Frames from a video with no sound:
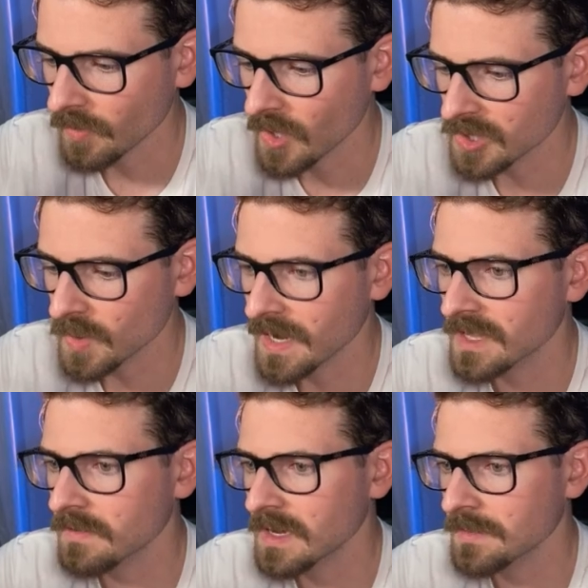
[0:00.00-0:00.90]
So I got
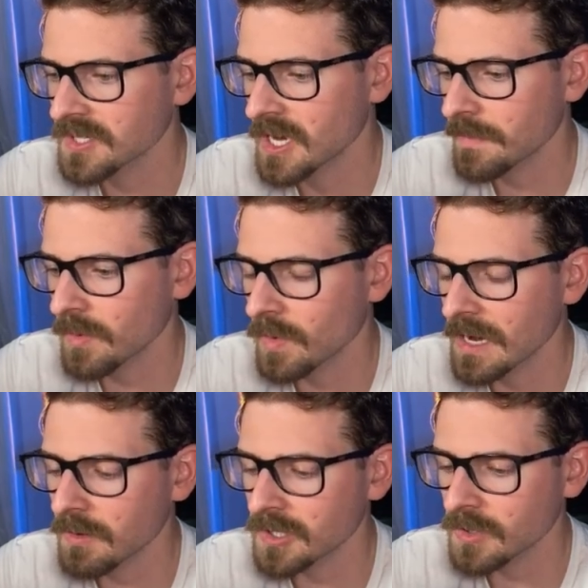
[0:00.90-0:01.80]
the VM set up, and what
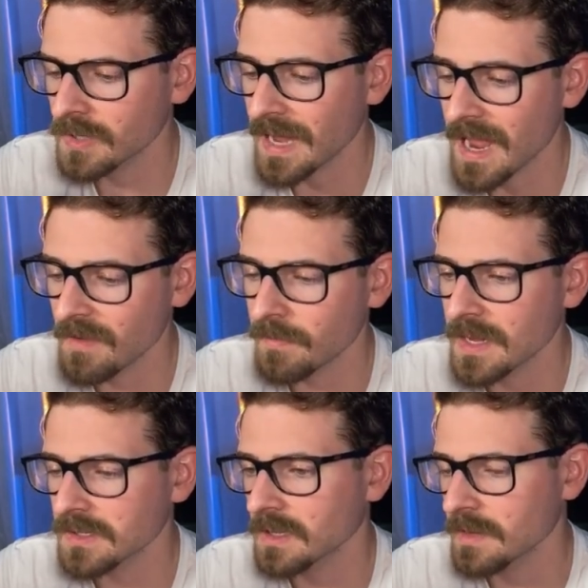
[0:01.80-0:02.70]
I would do to have
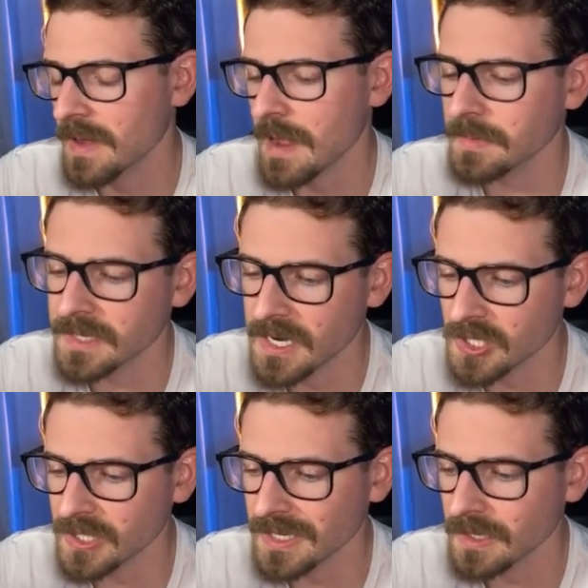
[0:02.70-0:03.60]
basically my
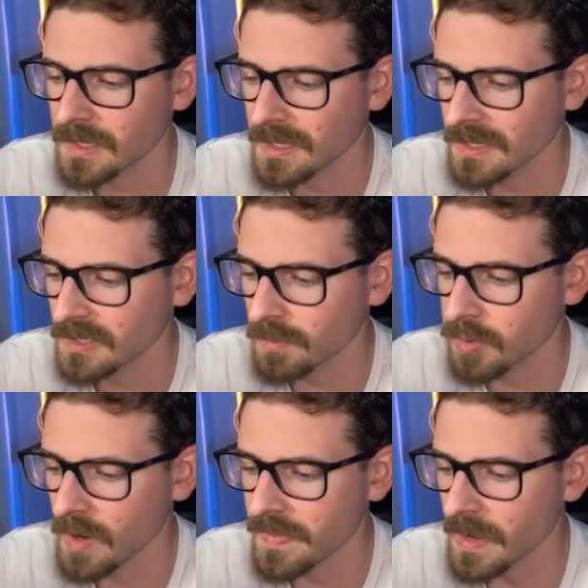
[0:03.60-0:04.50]
application
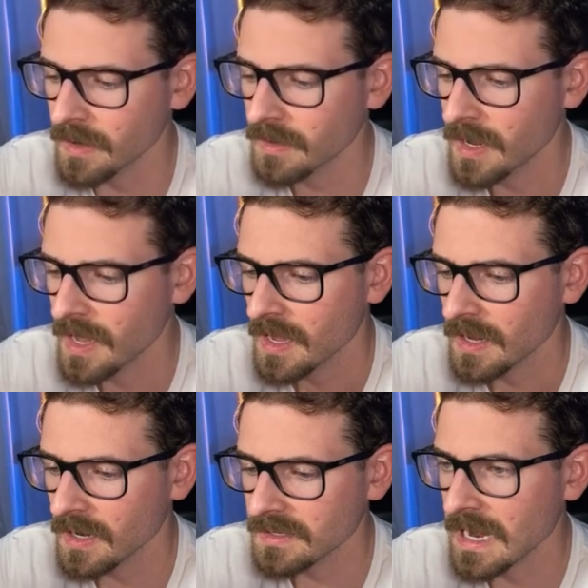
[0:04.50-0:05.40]
deployed there
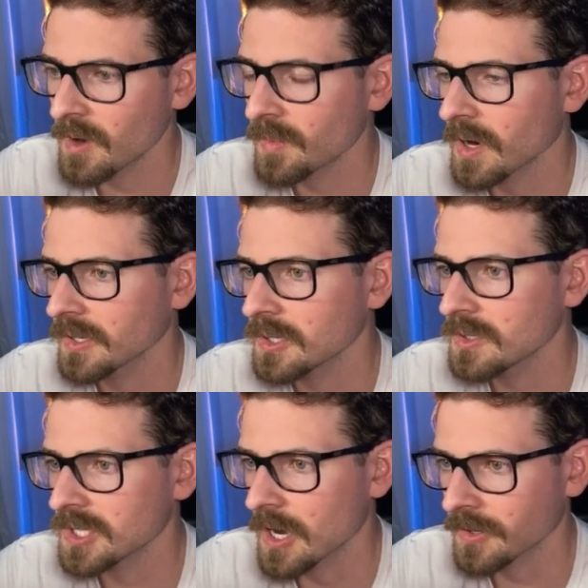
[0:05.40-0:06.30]
is I would probably
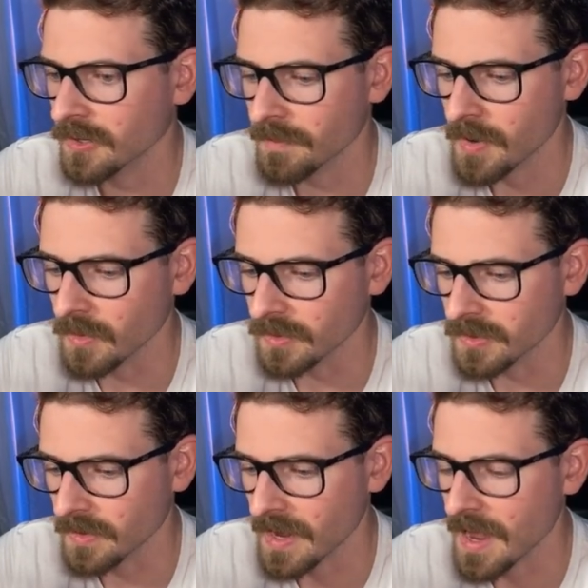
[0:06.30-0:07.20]
use Docker Compose,
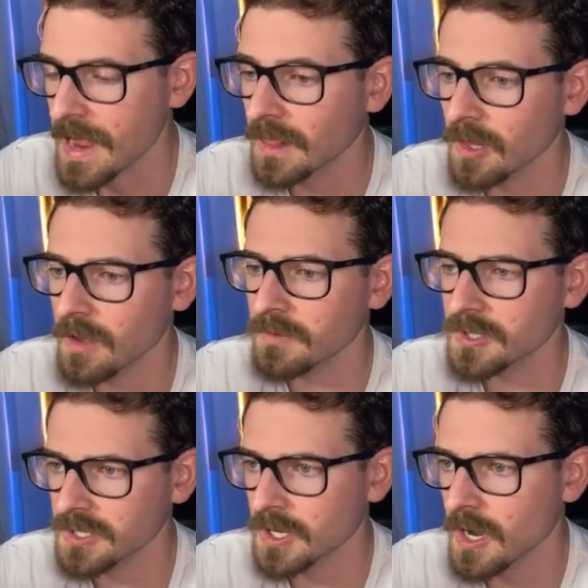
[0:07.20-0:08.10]
okay? I love
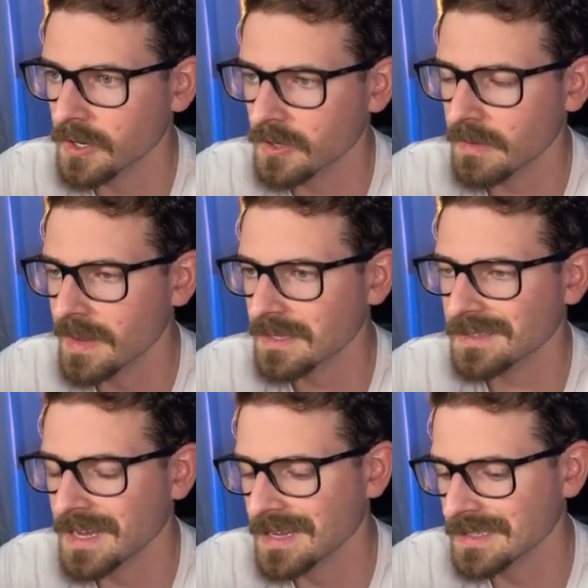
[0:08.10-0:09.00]
using Docker. It makes
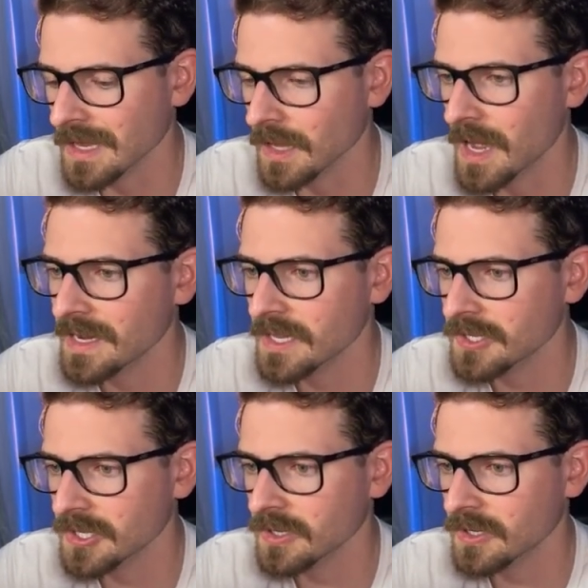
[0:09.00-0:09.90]
things a lot
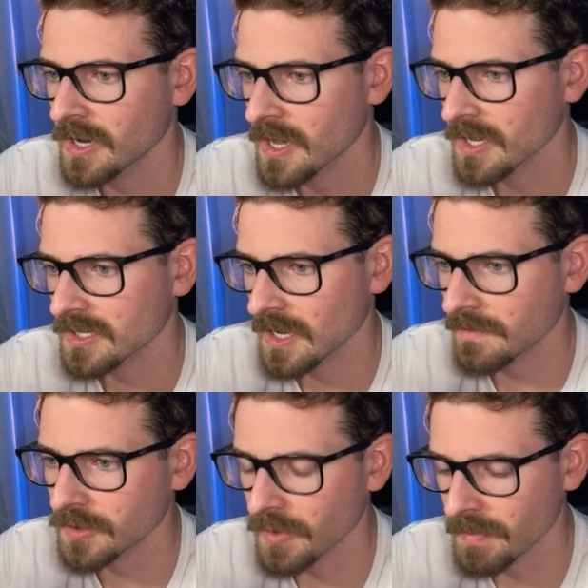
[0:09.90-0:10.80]
easier. Stuff
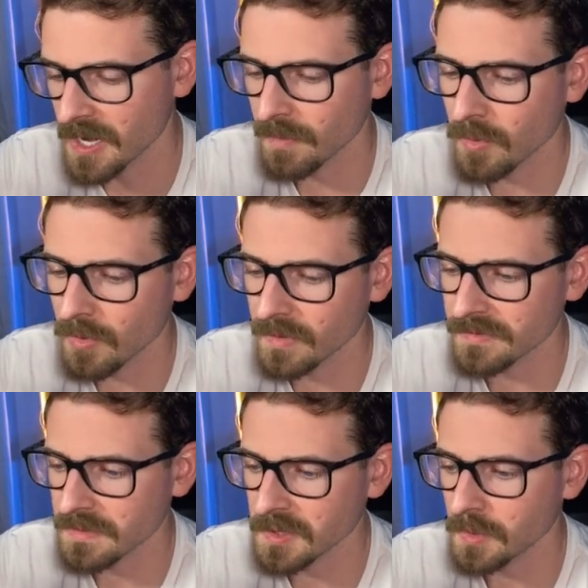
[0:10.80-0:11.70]
is repeatable. If
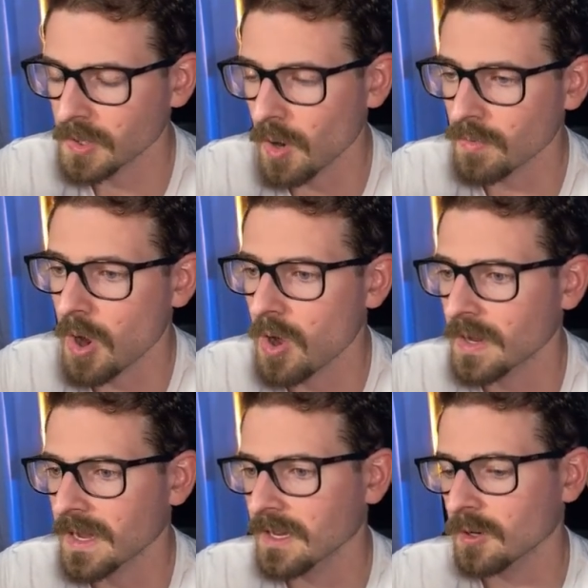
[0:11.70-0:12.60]
something were to go
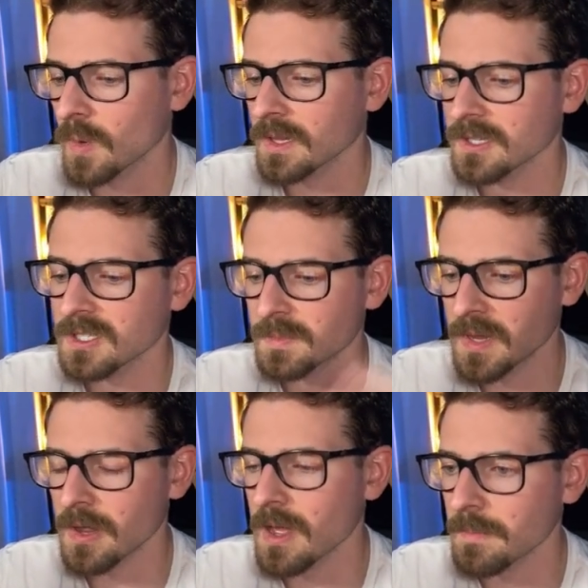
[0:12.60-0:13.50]
wrong, I could quickly
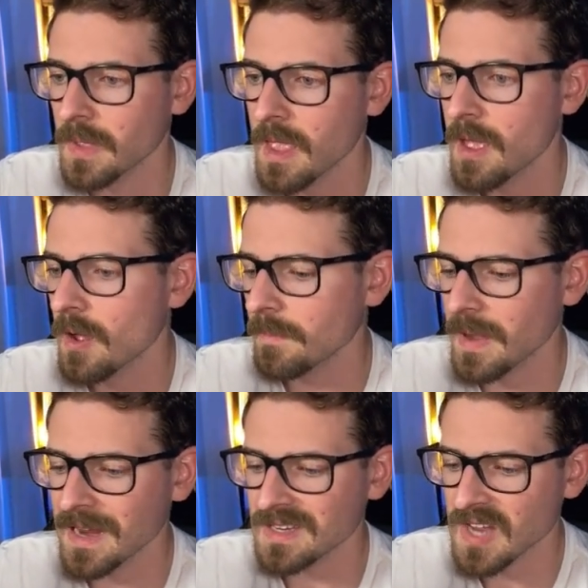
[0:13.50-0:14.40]
spin up
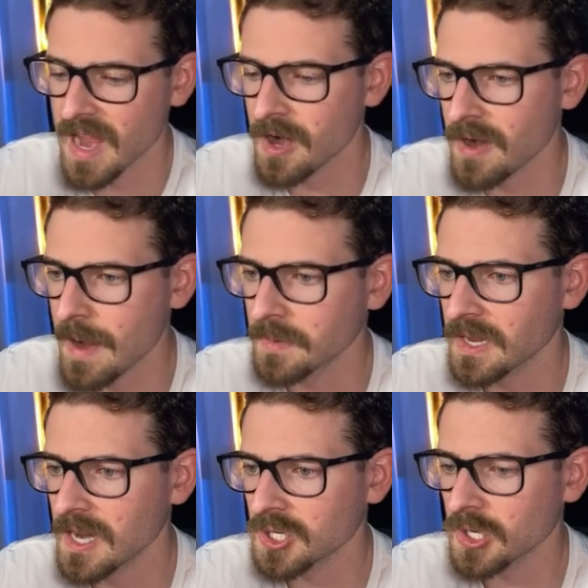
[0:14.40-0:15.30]
my entire
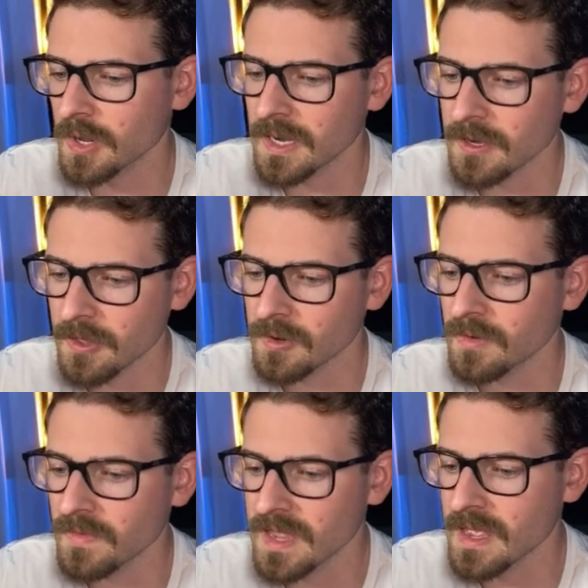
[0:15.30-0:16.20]
application on another
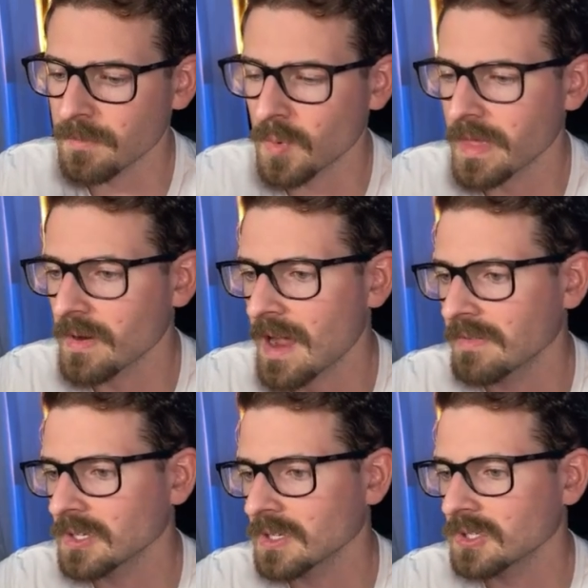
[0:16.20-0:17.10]
VM without
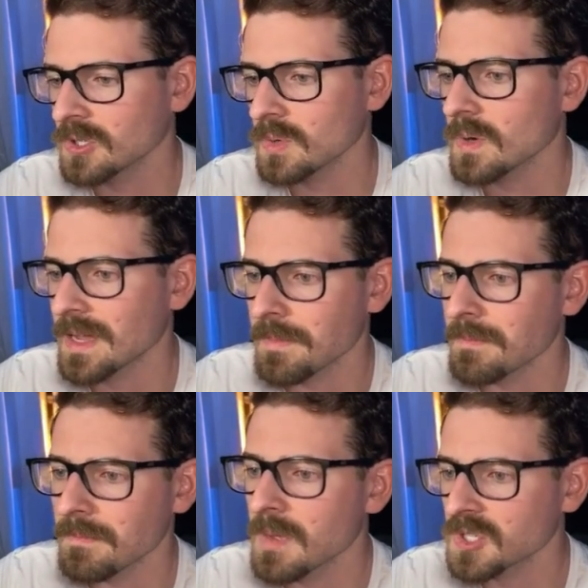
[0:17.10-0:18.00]
having to do
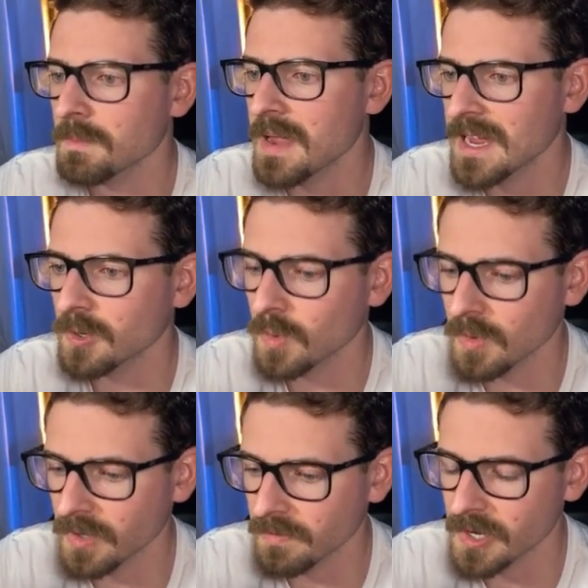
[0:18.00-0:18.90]
much manual
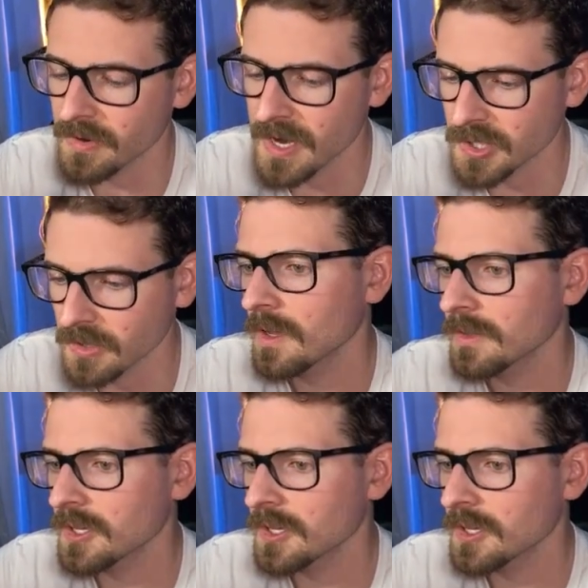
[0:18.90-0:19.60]
configuration. The